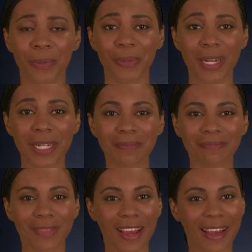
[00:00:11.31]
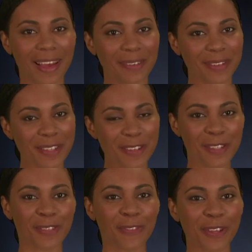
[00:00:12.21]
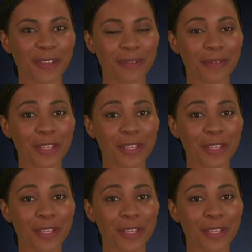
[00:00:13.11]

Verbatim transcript: Well, I have good news for you.